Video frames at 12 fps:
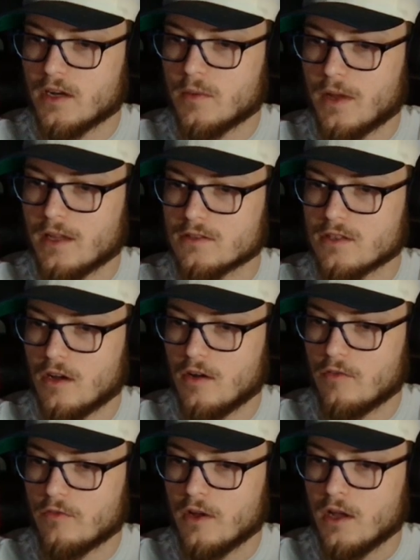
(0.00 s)
amounts
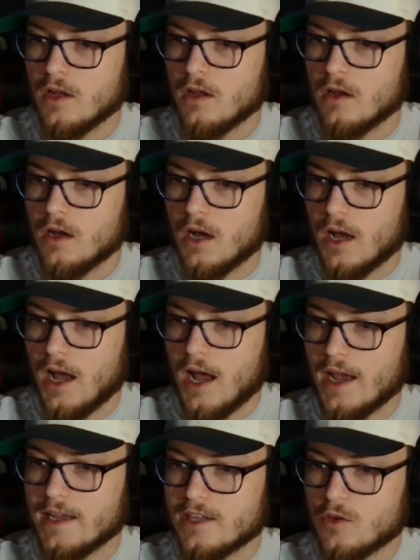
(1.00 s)
of
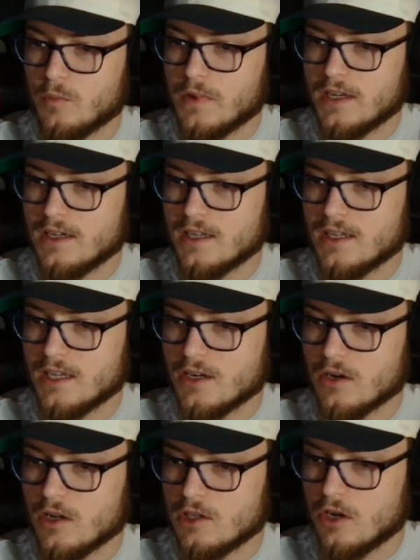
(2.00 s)
high humidity here
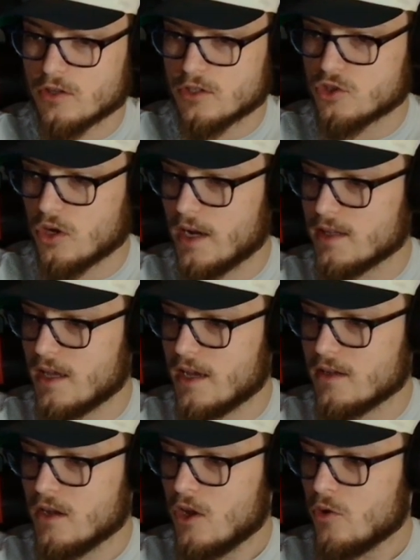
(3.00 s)
along the dry
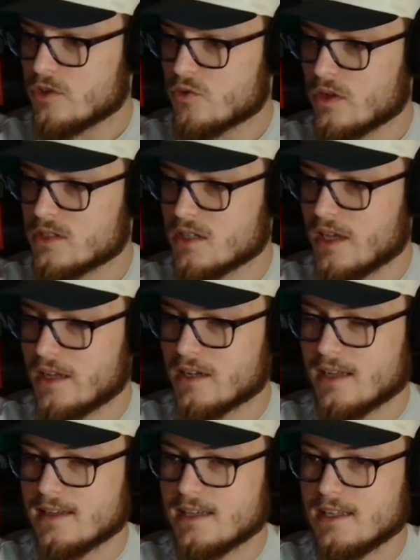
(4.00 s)
line, which once again
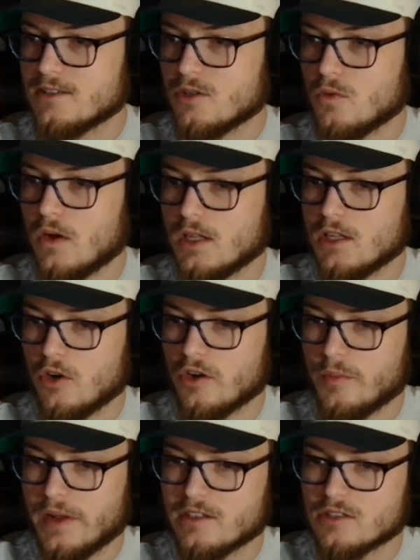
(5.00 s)
can lead to lower
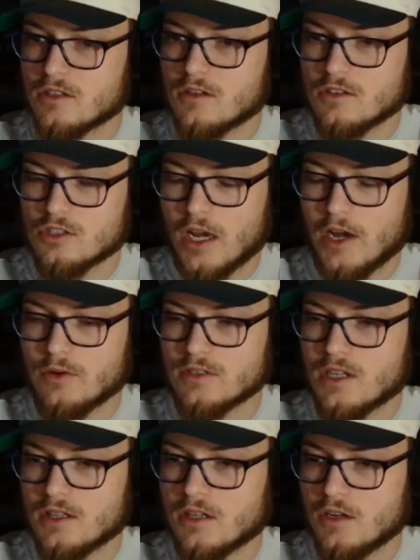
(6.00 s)
based showers
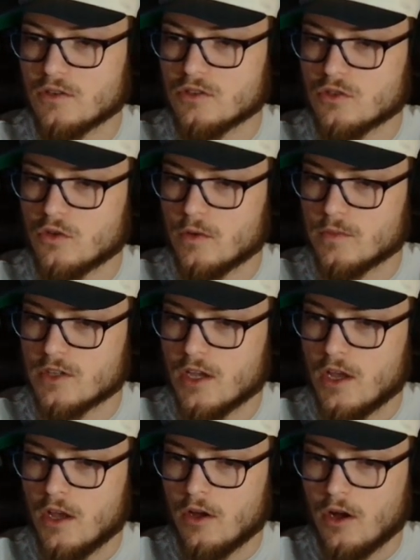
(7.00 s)
and thunderstorms,
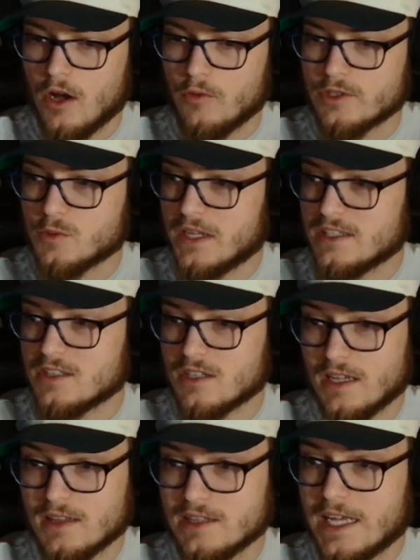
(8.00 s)
which means it's
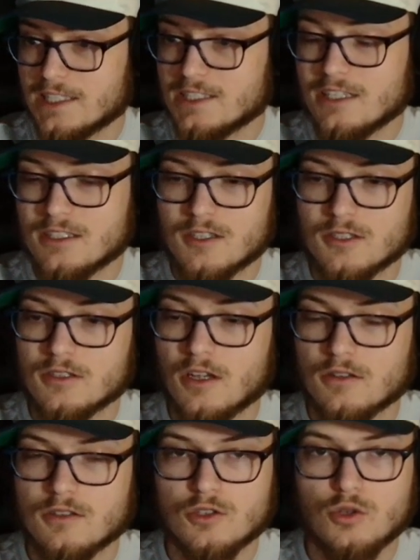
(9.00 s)
a less distance
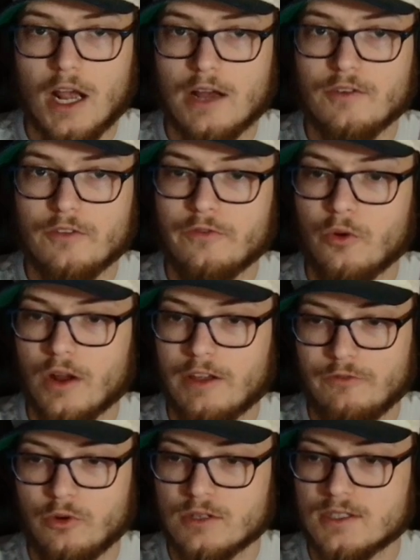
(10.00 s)
to travel for a
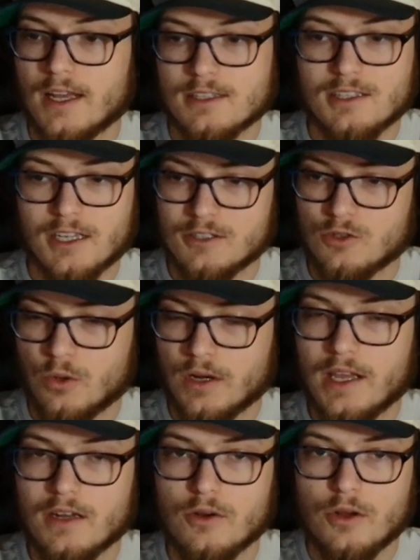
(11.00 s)
vortex like a
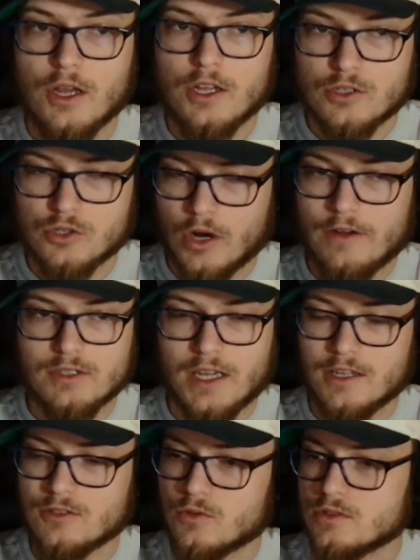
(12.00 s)
tornado to travel
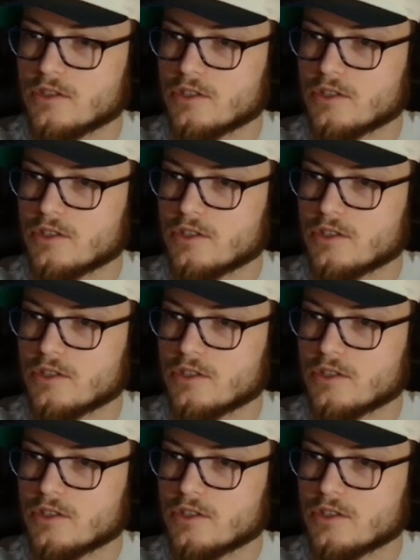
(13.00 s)
down towards the